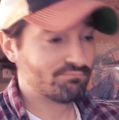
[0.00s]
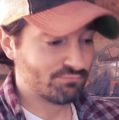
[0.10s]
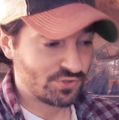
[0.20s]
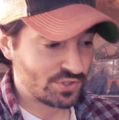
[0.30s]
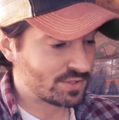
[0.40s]

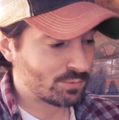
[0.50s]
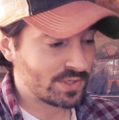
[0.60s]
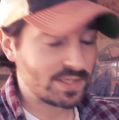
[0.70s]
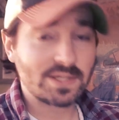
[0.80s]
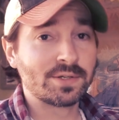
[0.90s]
Just
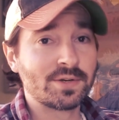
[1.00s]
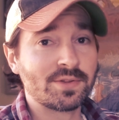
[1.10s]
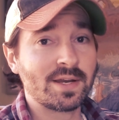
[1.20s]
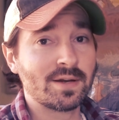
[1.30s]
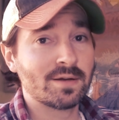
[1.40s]
wanted to clear
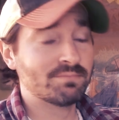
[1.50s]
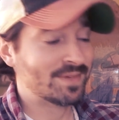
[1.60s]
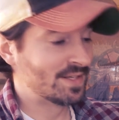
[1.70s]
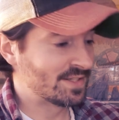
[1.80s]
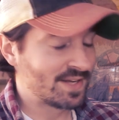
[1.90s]
that up.
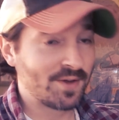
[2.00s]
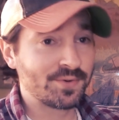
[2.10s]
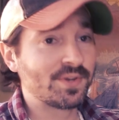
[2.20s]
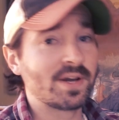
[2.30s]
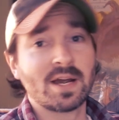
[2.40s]

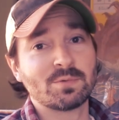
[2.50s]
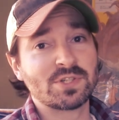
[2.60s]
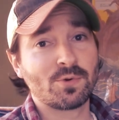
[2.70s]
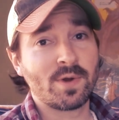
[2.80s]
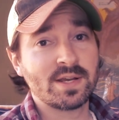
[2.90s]
Sounded like I was
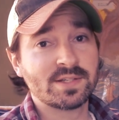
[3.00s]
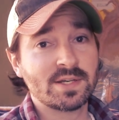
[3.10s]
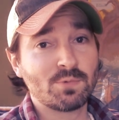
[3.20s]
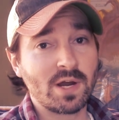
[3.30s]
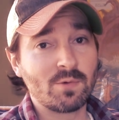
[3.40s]

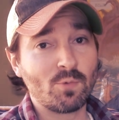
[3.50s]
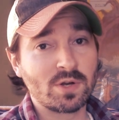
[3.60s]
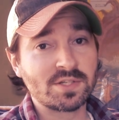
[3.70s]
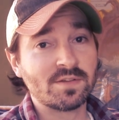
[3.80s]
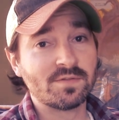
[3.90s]
crazy when I
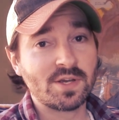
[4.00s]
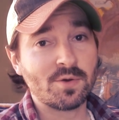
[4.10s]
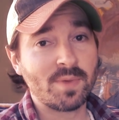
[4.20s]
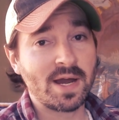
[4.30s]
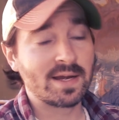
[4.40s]
watched the video
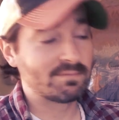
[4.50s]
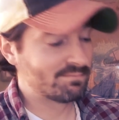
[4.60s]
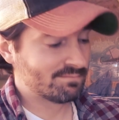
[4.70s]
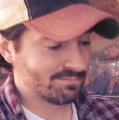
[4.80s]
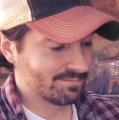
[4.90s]
back.
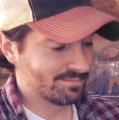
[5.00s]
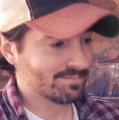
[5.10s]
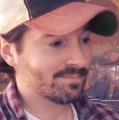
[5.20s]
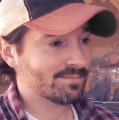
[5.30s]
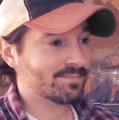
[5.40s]

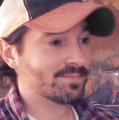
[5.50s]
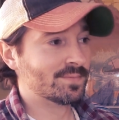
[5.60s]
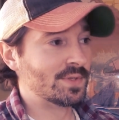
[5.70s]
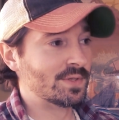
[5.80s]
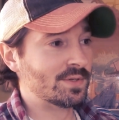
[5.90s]

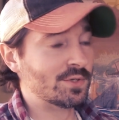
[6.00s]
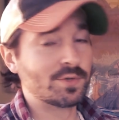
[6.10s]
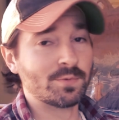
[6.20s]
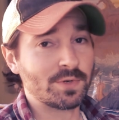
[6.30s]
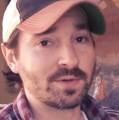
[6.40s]
You
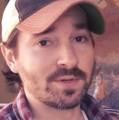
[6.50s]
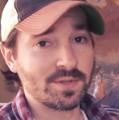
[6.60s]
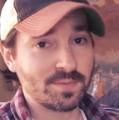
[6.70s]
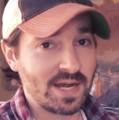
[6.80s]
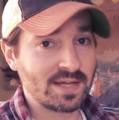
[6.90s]
can return to
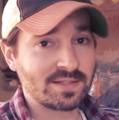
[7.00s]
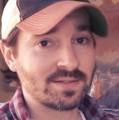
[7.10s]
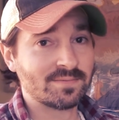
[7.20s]
the past.